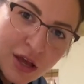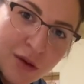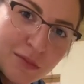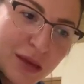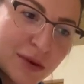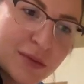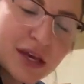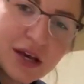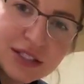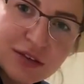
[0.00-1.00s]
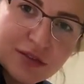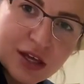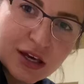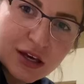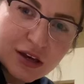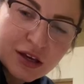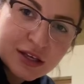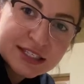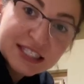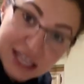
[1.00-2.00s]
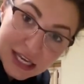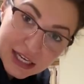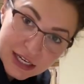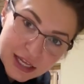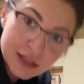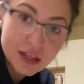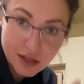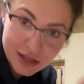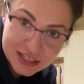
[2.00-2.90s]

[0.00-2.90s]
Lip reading: maybe because of the skin and the like